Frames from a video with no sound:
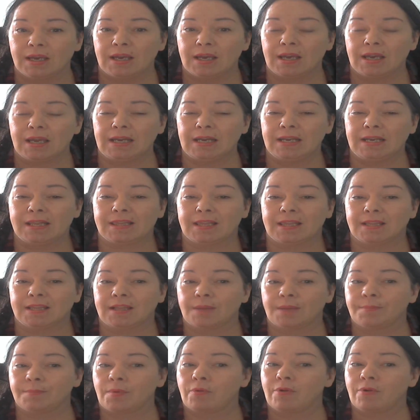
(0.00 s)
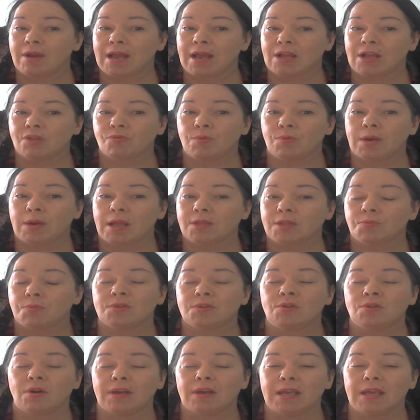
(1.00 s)
It is said that Marie Antoinette
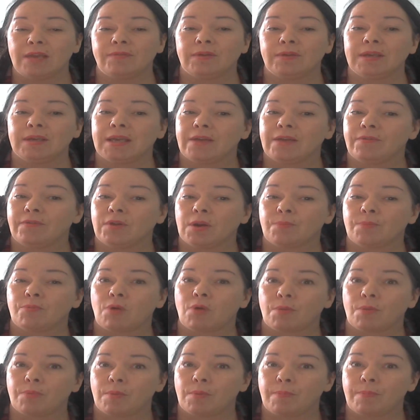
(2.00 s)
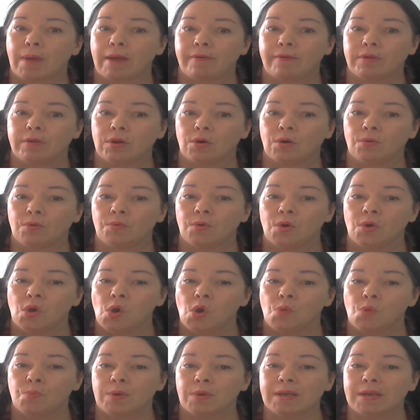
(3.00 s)
was not even given a proper burial,
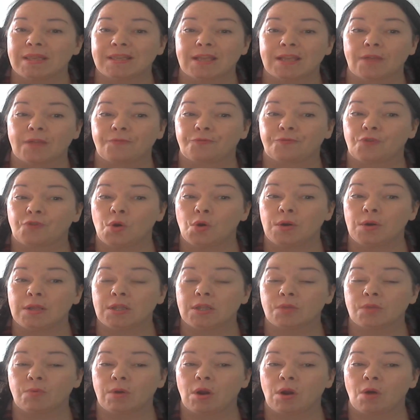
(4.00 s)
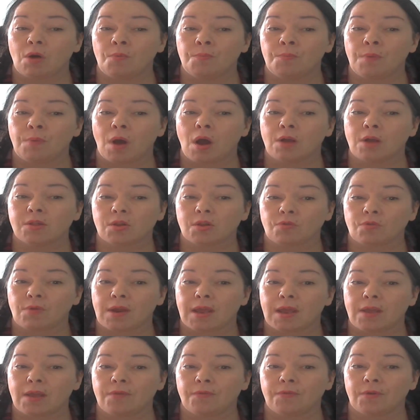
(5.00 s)
but instead thrown into an unmarked
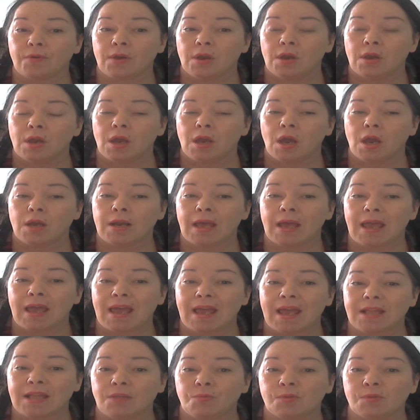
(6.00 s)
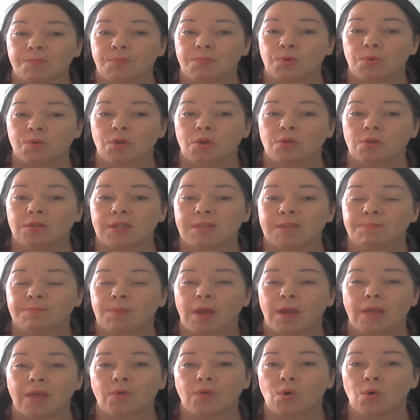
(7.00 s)
grave, and her head was put on
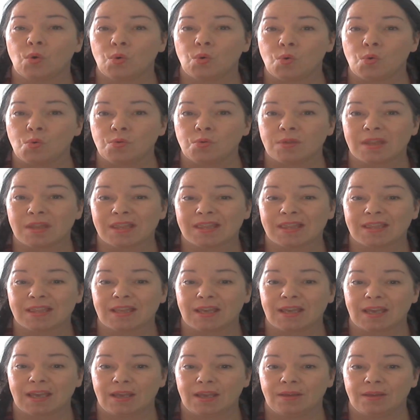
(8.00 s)
display for all to see.